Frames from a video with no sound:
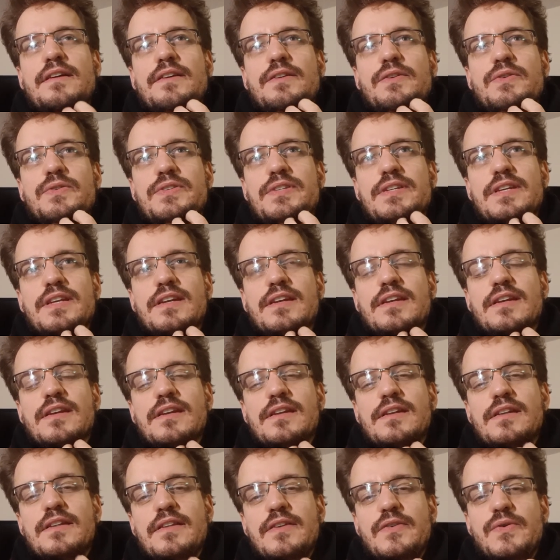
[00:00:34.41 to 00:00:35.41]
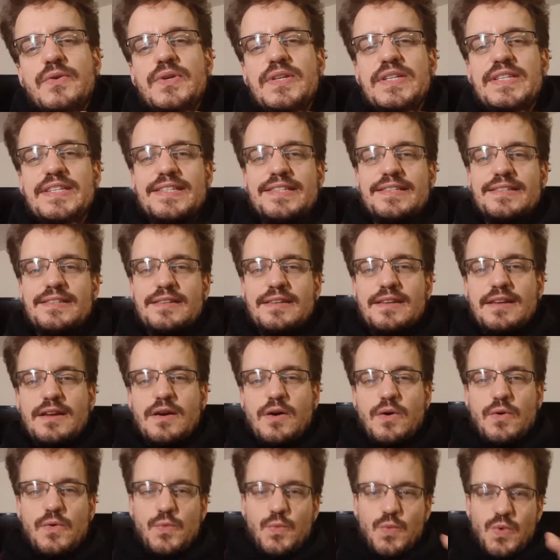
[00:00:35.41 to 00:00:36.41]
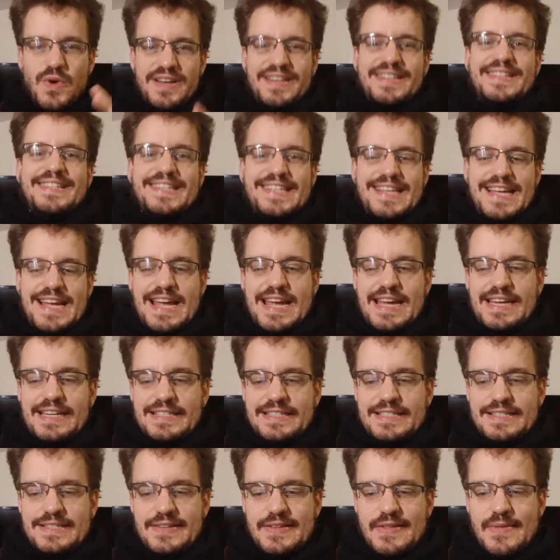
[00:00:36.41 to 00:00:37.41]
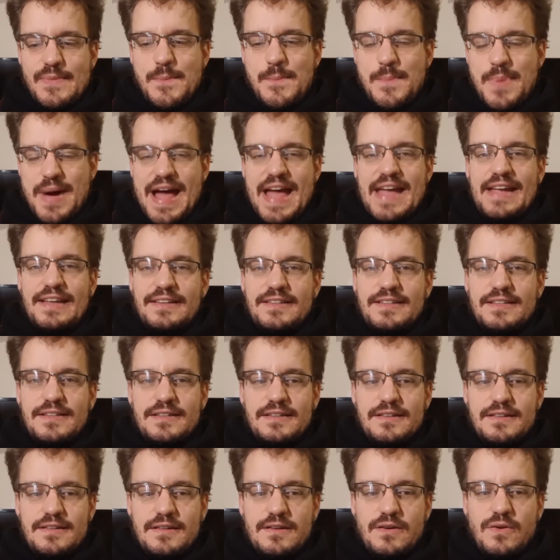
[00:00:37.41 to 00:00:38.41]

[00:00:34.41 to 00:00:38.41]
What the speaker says: You see, there is on one side Biden,